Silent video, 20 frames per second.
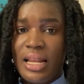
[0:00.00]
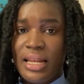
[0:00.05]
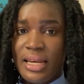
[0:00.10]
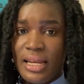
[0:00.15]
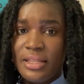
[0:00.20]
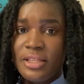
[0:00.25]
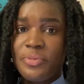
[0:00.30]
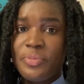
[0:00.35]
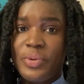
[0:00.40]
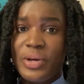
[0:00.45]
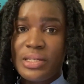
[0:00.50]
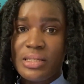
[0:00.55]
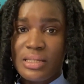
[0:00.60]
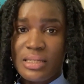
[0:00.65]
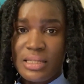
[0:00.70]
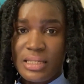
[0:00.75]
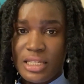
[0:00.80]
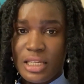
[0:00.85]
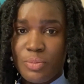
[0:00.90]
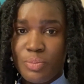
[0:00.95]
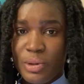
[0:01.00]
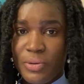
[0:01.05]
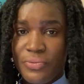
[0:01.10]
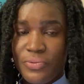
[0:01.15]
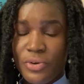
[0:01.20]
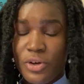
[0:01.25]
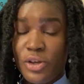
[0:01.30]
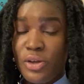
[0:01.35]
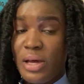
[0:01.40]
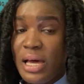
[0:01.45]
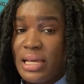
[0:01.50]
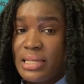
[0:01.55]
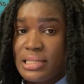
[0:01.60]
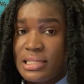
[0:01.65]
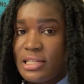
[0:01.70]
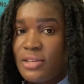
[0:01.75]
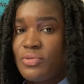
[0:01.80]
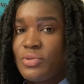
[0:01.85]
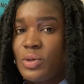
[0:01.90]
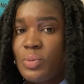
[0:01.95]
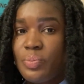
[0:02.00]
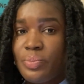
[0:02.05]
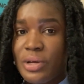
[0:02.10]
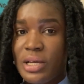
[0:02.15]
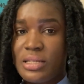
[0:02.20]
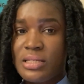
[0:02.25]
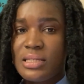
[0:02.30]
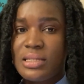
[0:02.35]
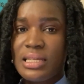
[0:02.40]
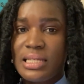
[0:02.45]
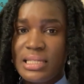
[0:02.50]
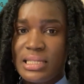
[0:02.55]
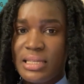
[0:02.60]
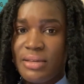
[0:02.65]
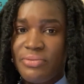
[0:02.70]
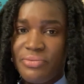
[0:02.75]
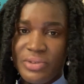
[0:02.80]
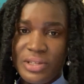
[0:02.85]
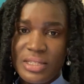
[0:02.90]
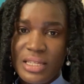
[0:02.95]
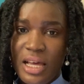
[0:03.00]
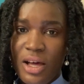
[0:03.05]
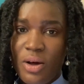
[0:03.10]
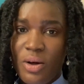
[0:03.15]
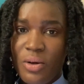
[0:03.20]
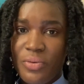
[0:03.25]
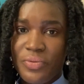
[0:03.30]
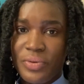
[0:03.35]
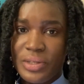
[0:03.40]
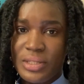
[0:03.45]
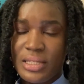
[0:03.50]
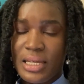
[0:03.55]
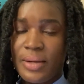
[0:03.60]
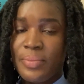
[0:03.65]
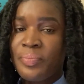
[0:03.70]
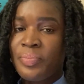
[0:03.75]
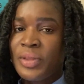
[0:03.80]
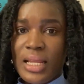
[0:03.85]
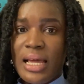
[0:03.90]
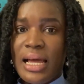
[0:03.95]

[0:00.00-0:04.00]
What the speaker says: Let the person sit before you as if the person is the visa officer,